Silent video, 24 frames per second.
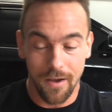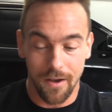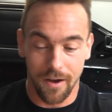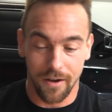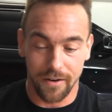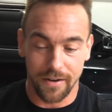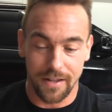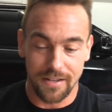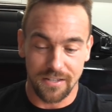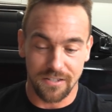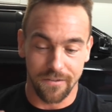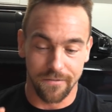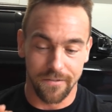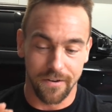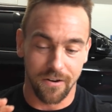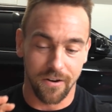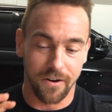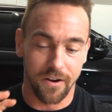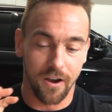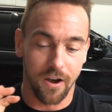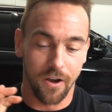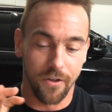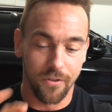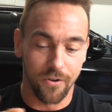against the
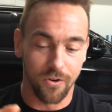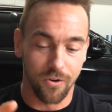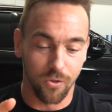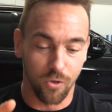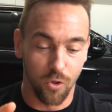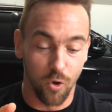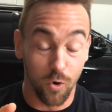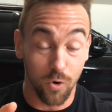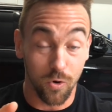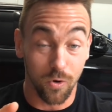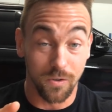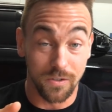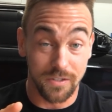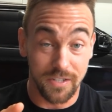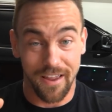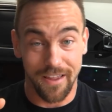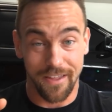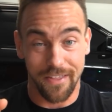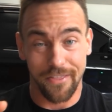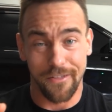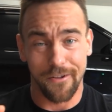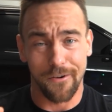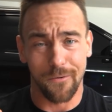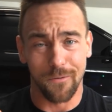very other local team.
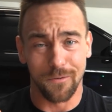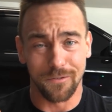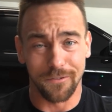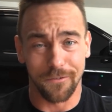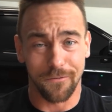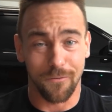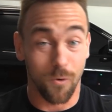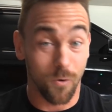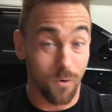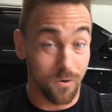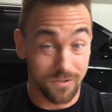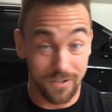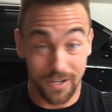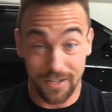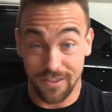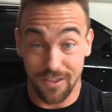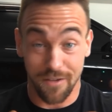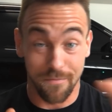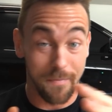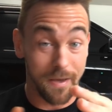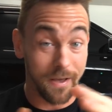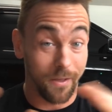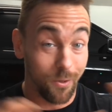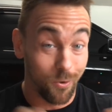And there was, of course, like
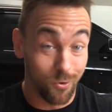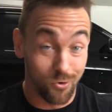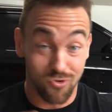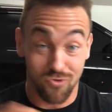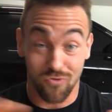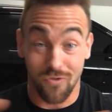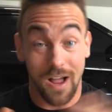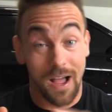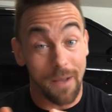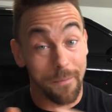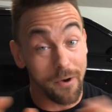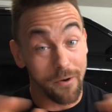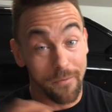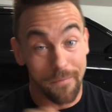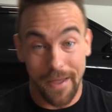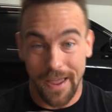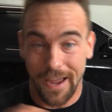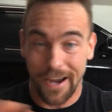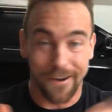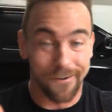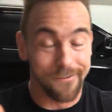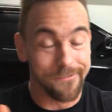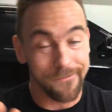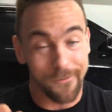the melodrama
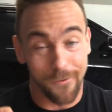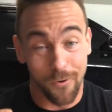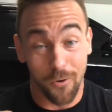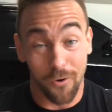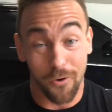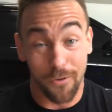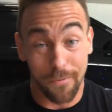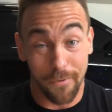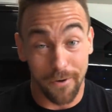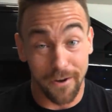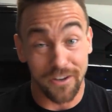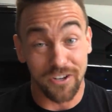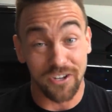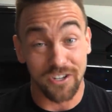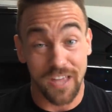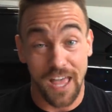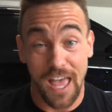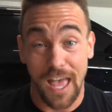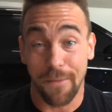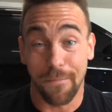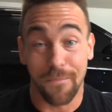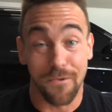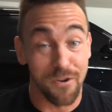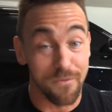back and forth, but it just
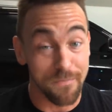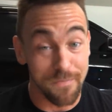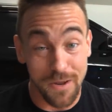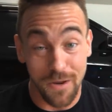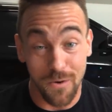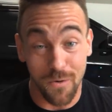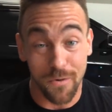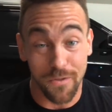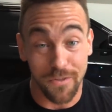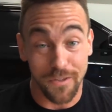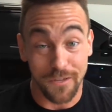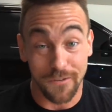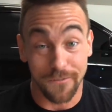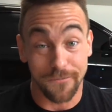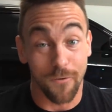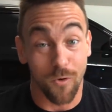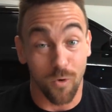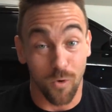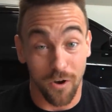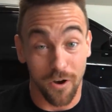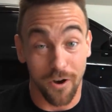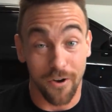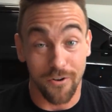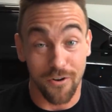happened to be with these
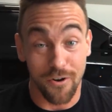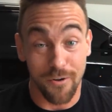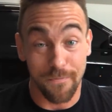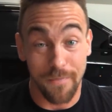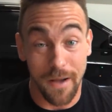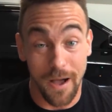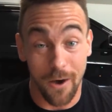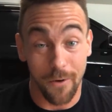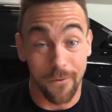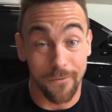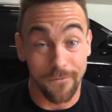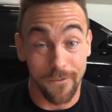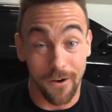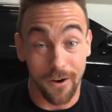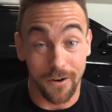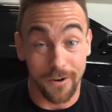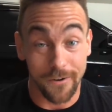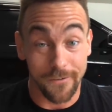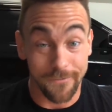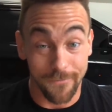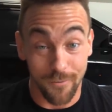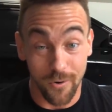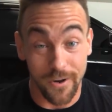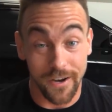400-pound
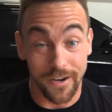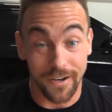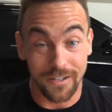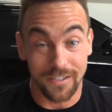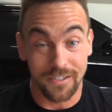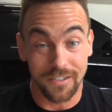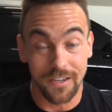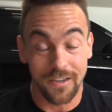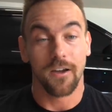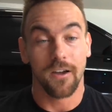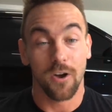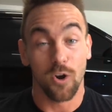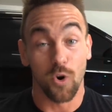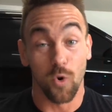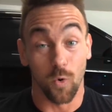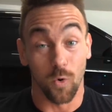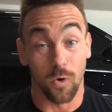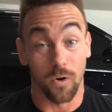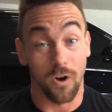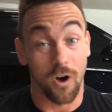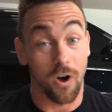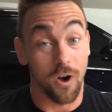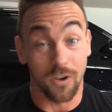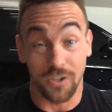fucking freaks who
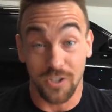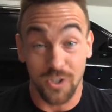are all